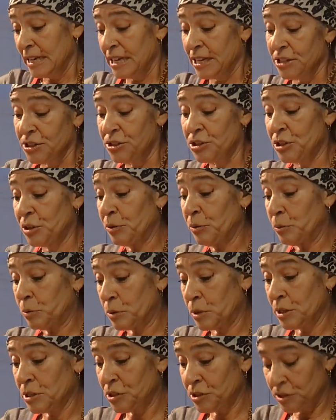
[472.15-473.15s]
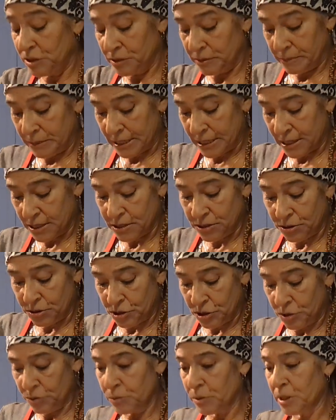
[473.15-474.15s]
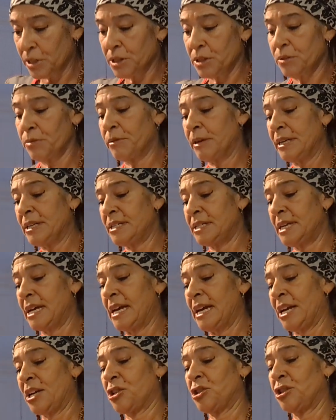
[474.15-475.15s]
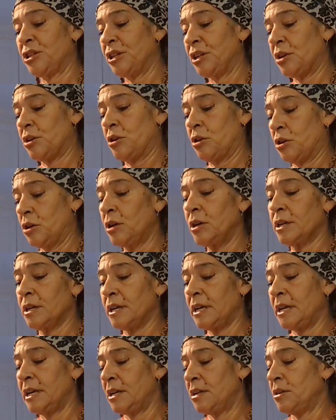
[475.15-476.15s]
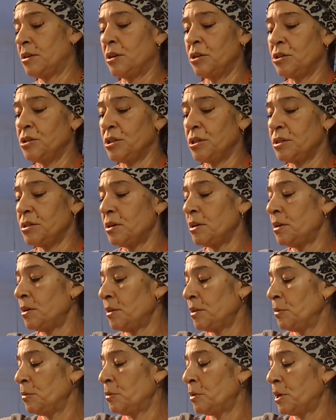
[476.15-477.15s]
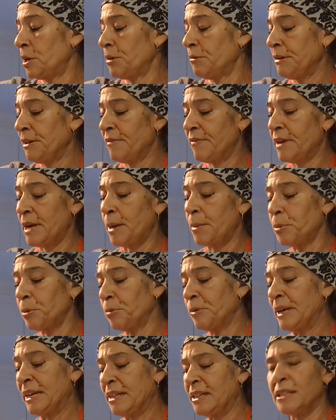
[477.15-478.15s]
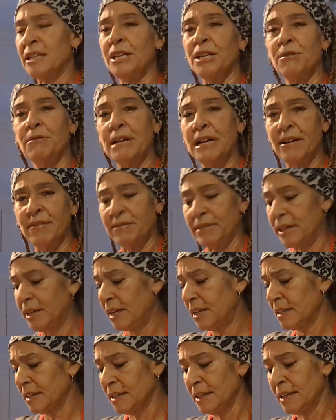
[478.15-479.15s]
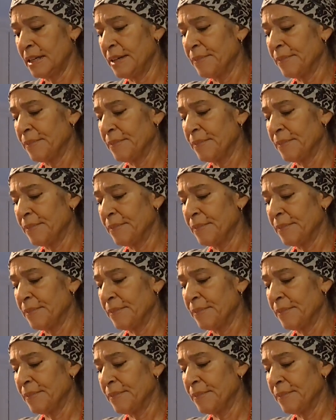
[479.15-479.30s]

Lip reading: and you don't want to, because you do want the rice to actually cook and not just all the water evaporate, and then you have like